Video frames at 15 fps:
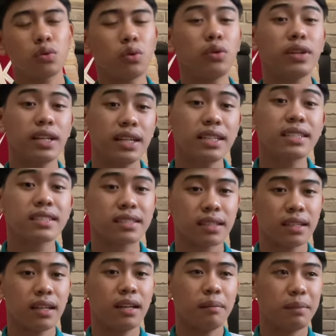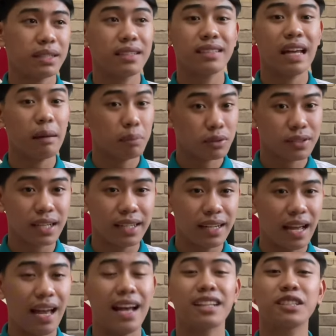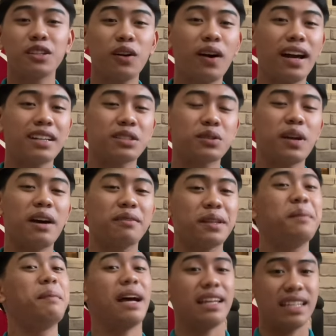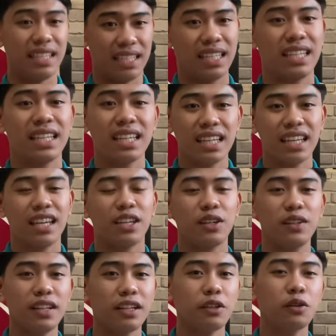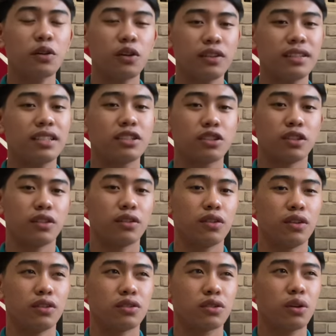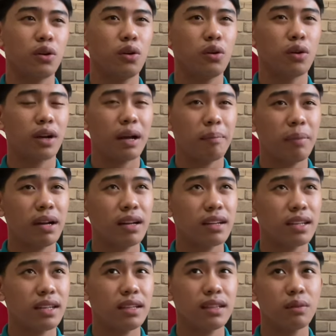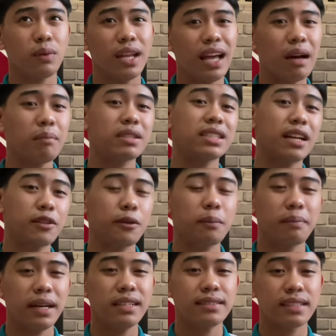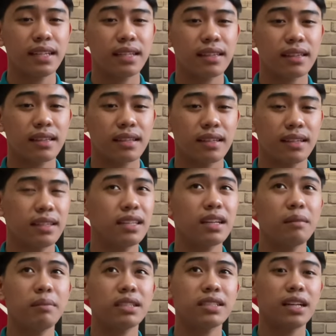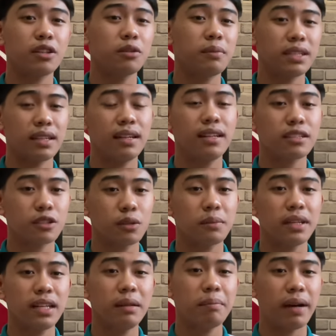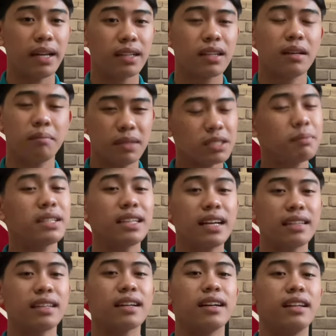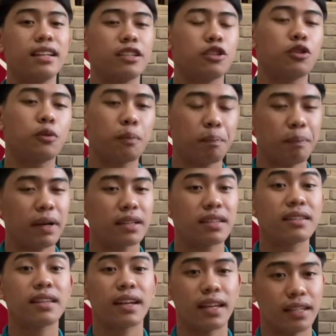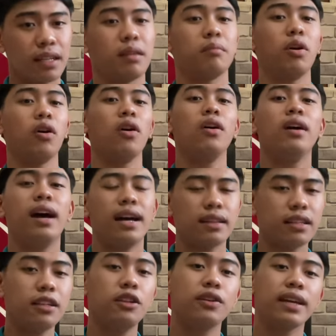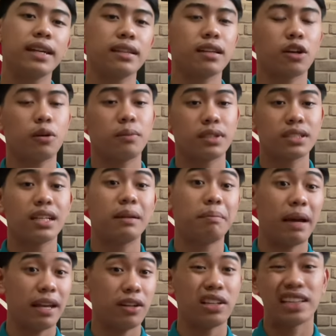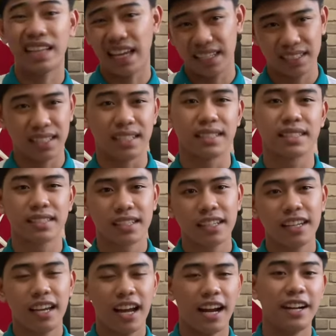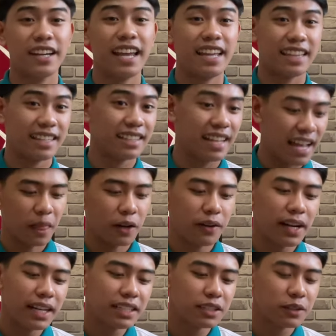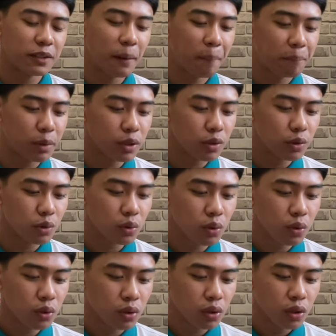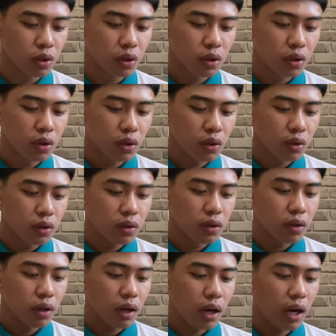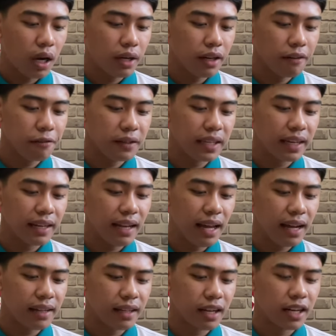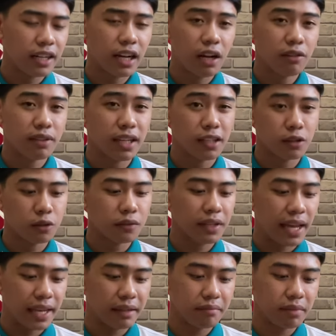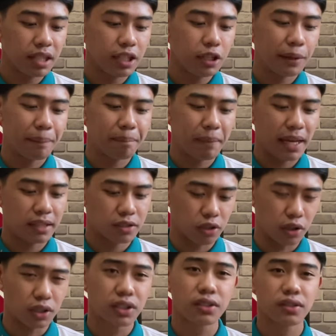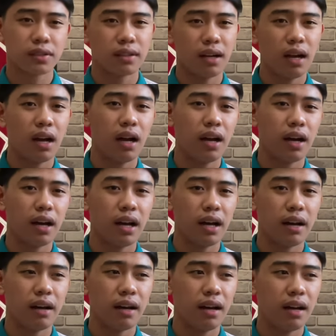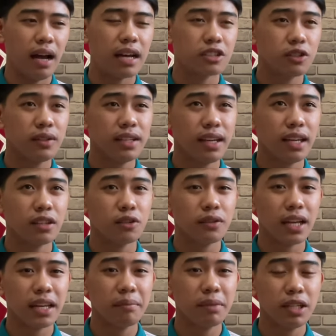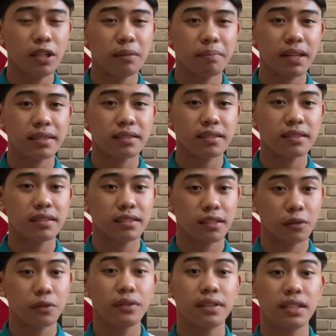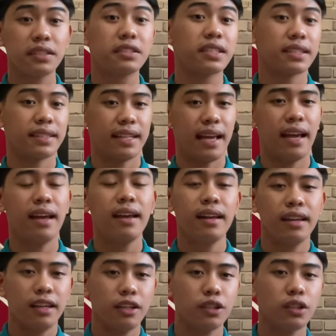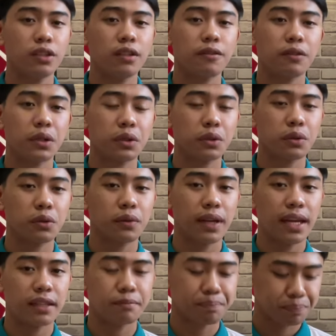2 years, matatapos ka na, as long as you have the money. Yun lang yung condition dun. So, kapag wala kang masyadong budget, hindi ka masyado madalas lumilipad, mas matatagalan yung pagte-training mo until you get the commercial pilot license. Are you getting that? Alright, so number 2. Roughly kailangan ng around 8 to 9 million pesos. Actually, 8 to 9 million pesos is a good digit na in order for you to get